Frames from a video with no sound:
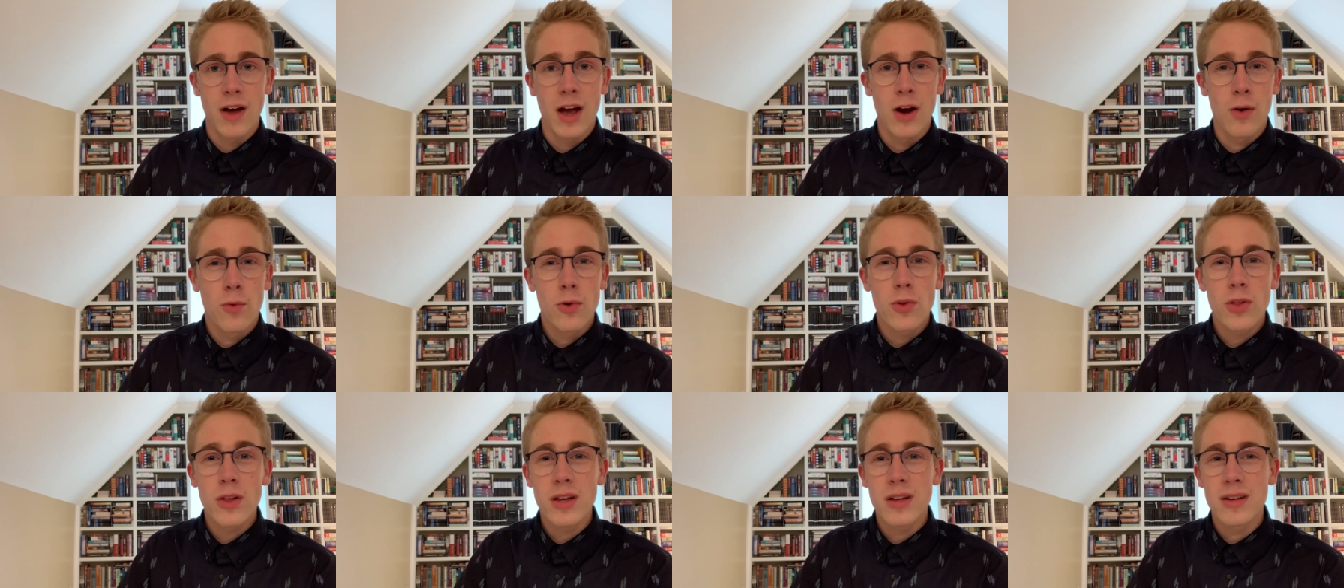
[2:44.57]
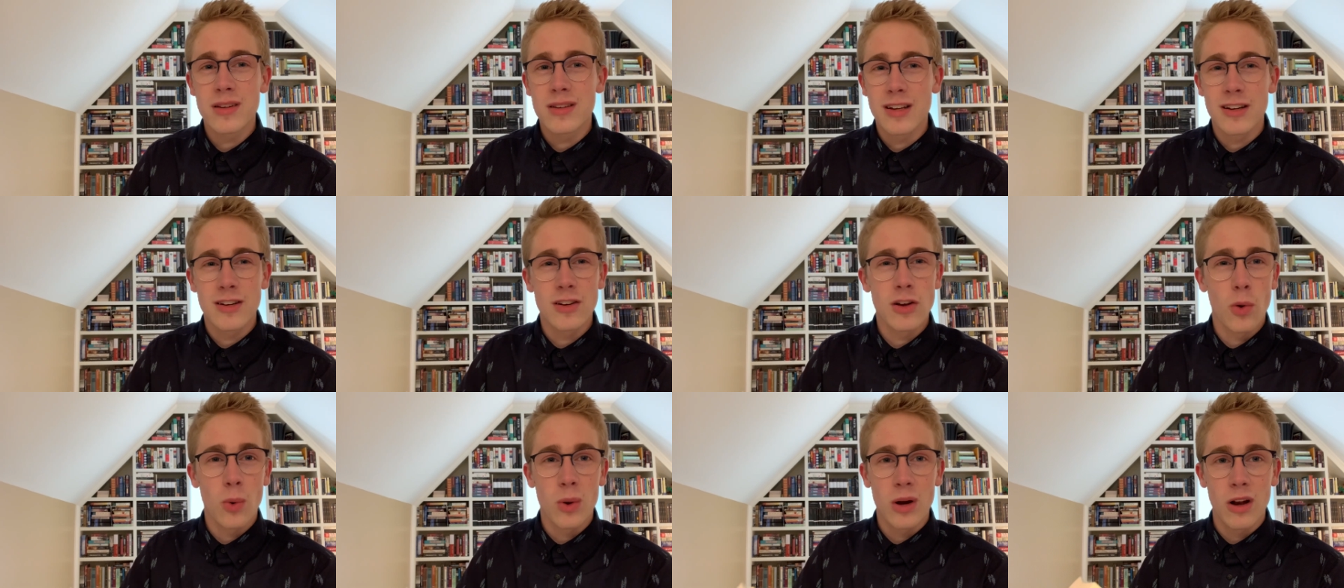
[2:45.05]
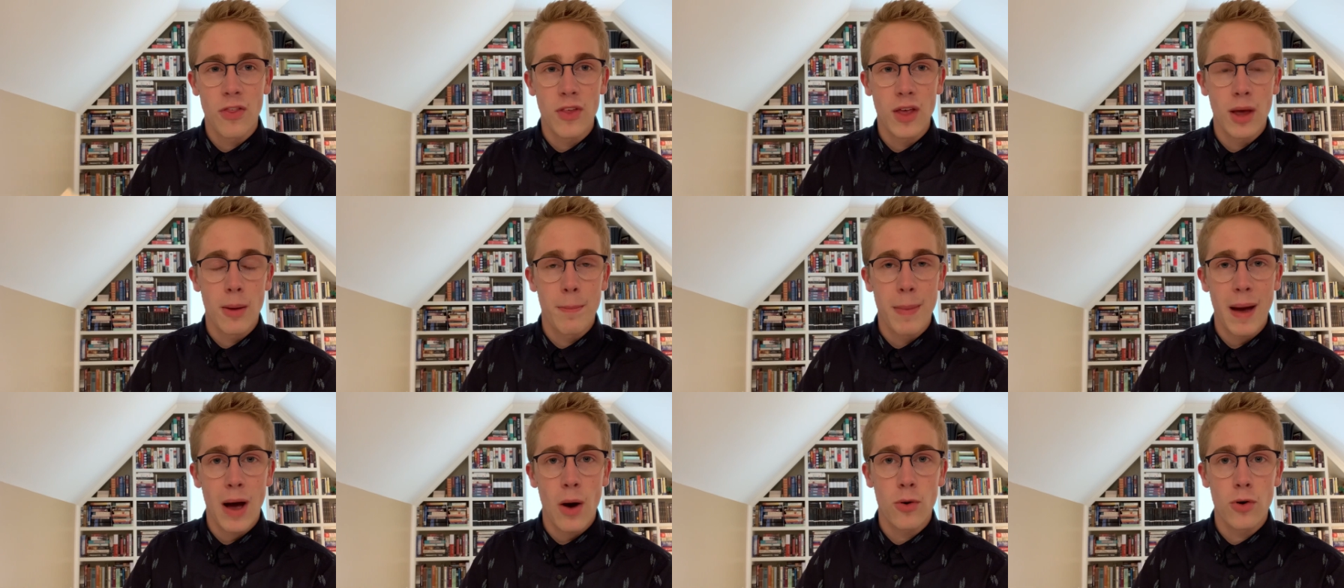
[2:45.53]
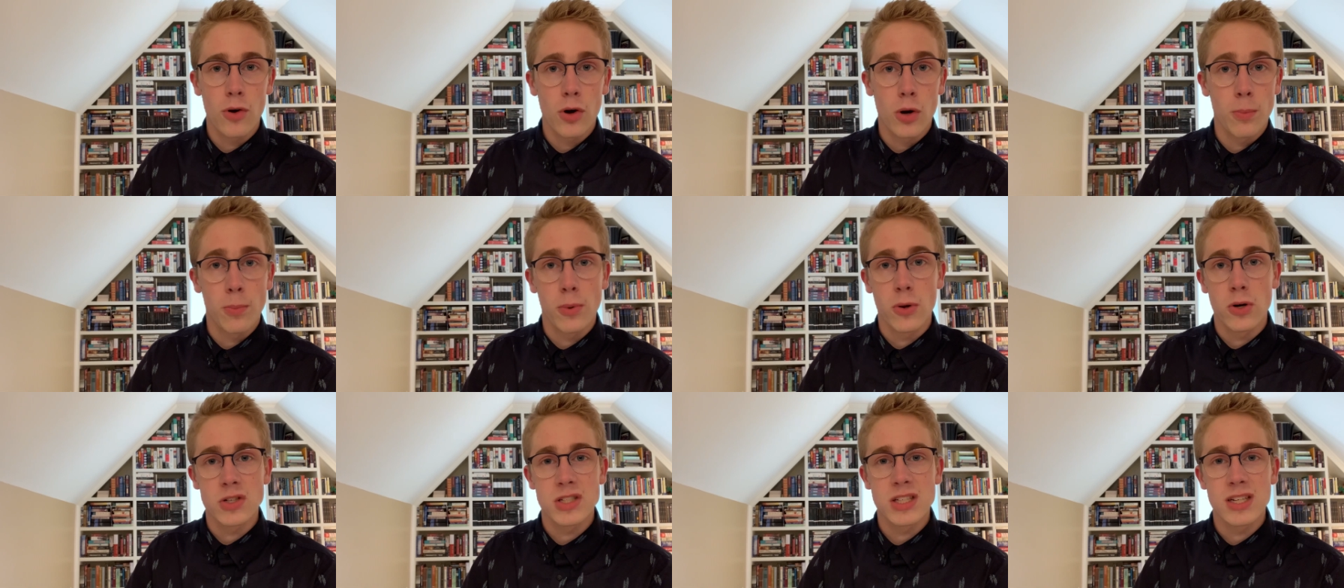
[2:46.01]
I really didn't know anything about her
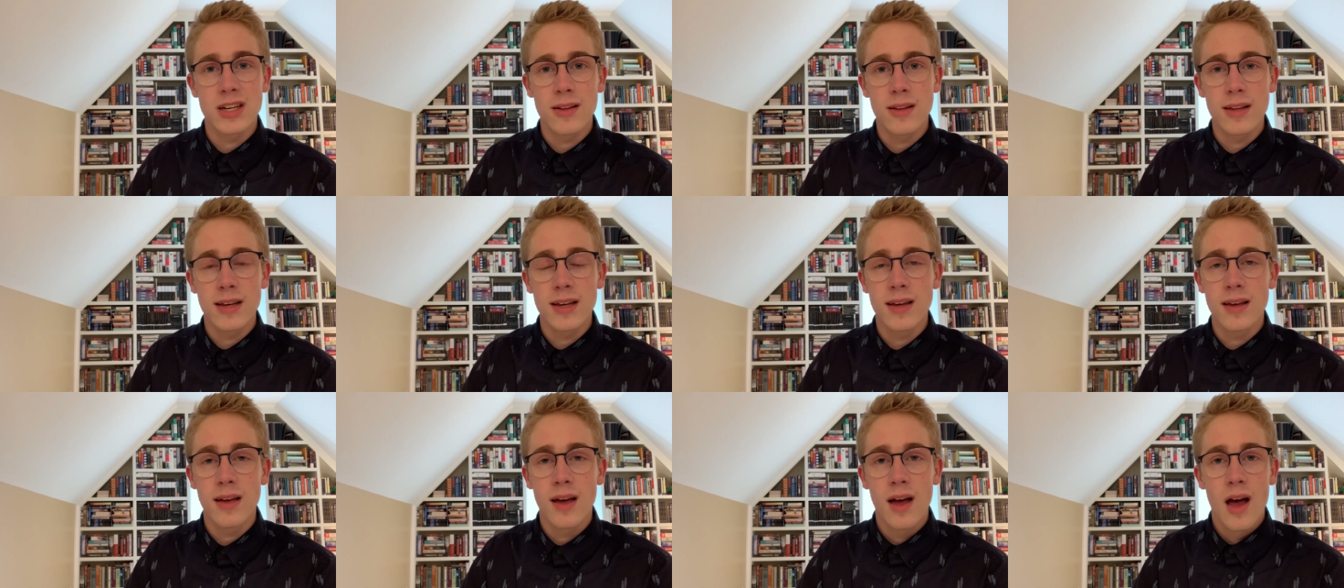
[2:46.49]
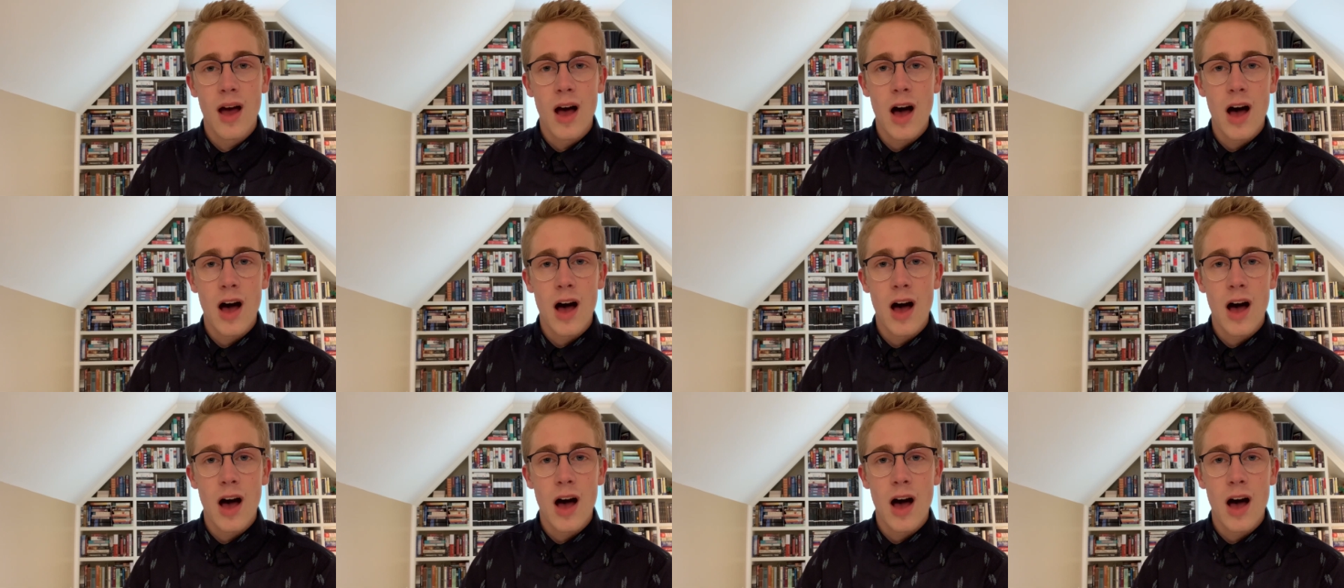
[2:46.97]
personally,